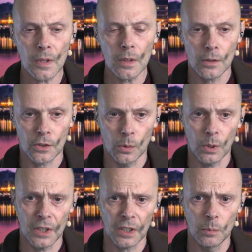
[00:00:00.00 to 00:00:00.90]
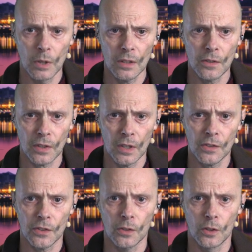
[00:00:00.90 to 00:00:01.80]
So what that means
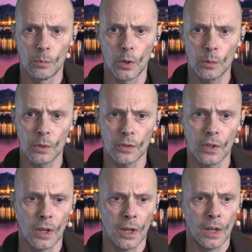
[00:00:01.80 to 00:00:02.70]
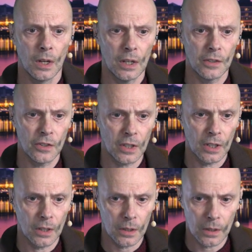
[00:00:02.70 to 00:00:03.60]
is, the moment, let's say
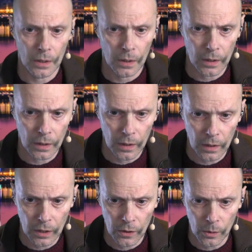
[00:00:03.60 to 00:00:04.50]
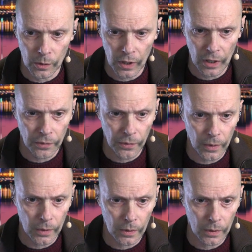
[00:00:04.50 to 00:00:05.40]
I don't have,
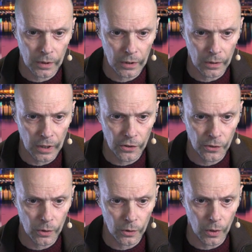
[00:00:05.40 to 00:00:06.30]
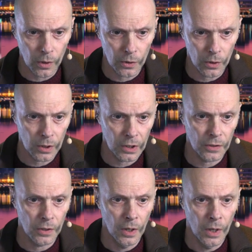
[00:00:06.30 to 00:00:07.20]
there's not audio in
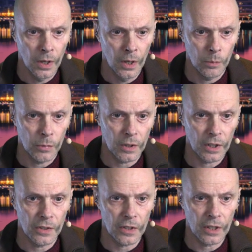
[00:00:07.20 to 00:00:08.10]
it, but let's say